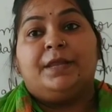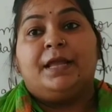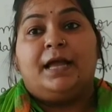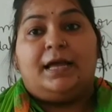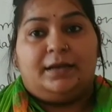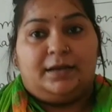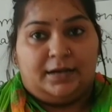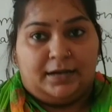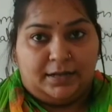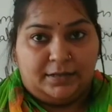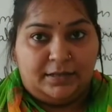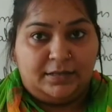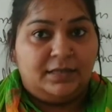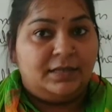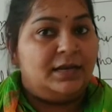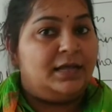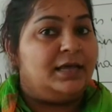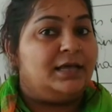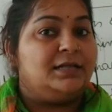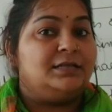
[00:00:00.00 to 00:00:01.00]
And other
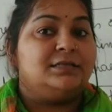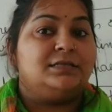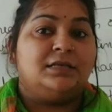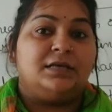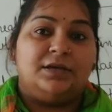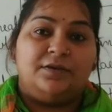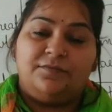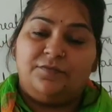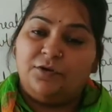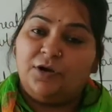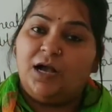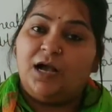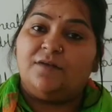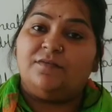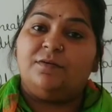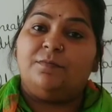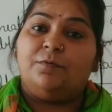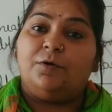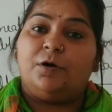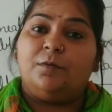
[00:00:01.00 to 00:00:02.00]
than else, if you have
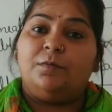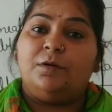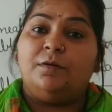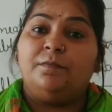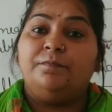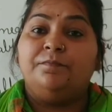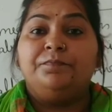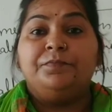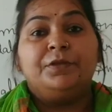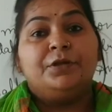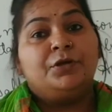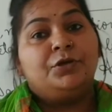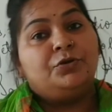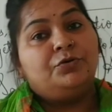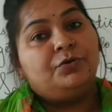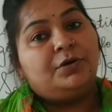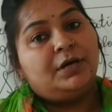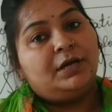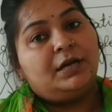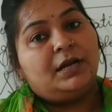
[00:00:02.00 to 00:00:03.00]
a problem,
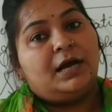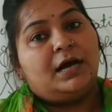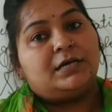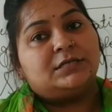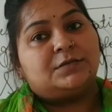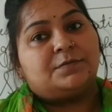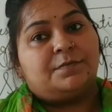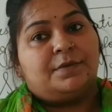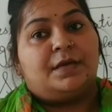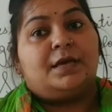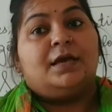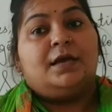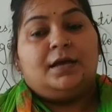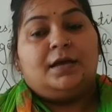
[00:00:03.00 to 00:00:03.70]
you can ask me.